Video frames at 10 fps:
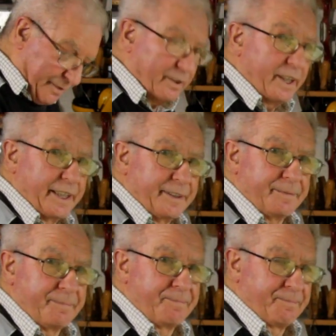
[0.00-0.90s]
fine.
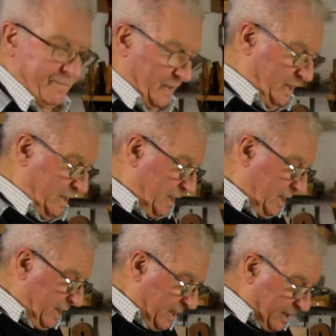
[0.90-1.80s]

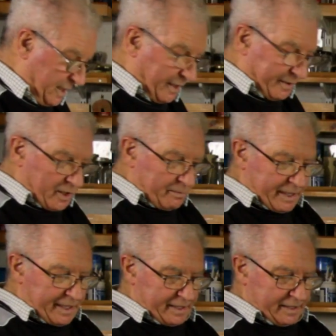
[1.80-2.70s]
Now
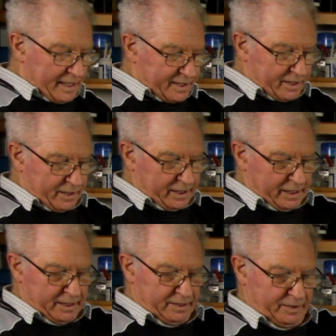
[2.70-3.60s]
normally that's
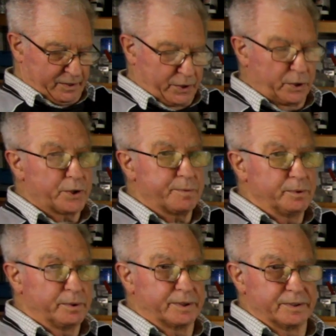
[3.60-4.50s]
too
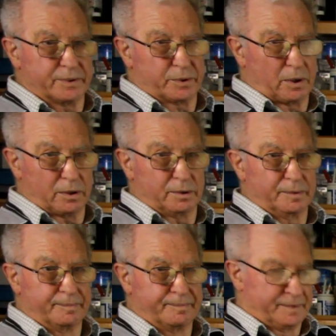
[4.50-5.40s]
smooth to glue.
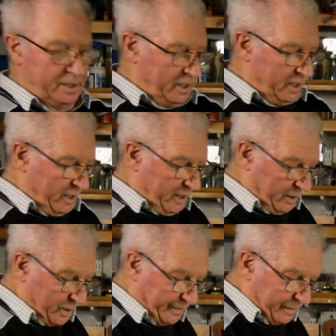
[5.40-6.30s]

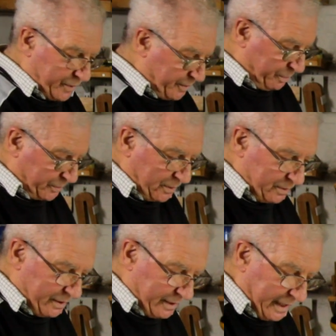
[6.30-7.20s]
Because if I was to put
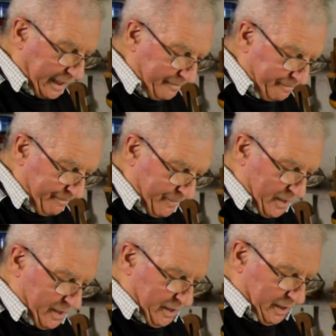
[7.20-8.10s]
glue on there,
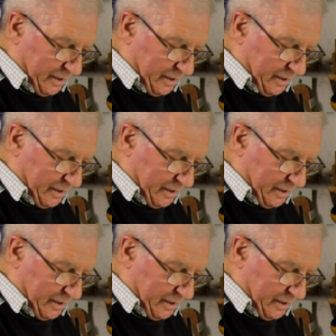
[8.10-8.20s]
and